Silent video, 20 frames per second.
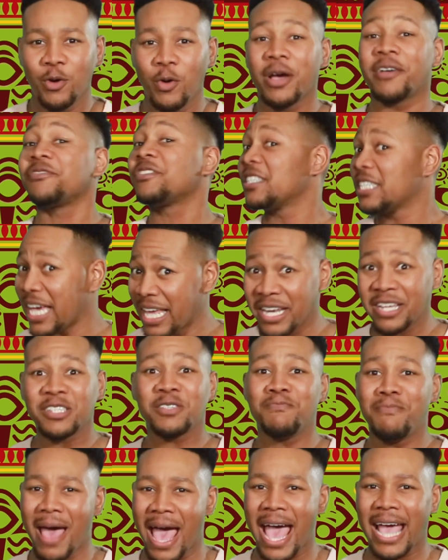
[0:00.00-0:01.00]
who have set
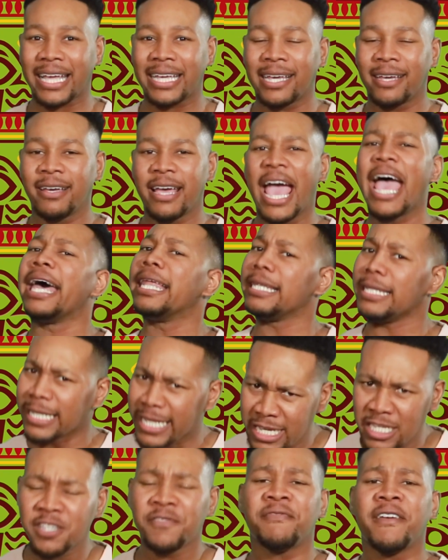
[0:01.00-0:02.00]
us back at
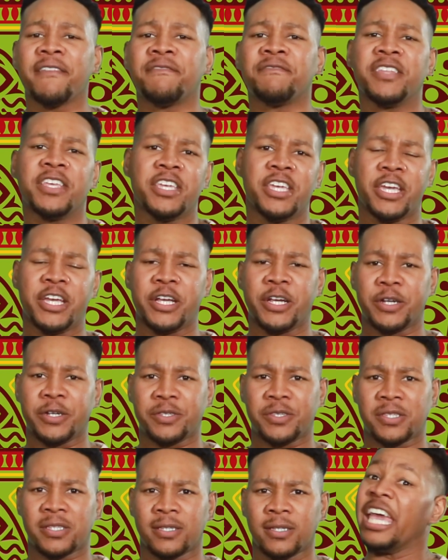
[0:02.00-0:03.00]
least 50
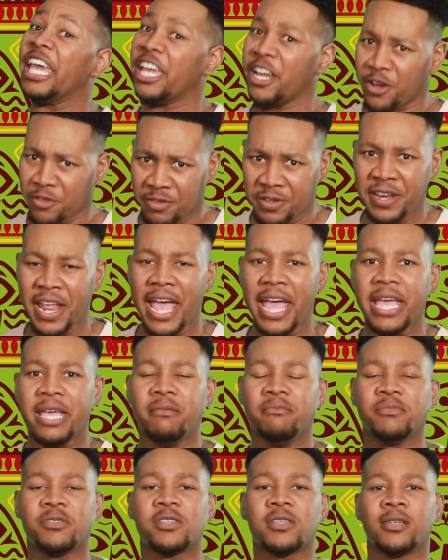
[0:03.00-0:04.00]
years. And here are the names.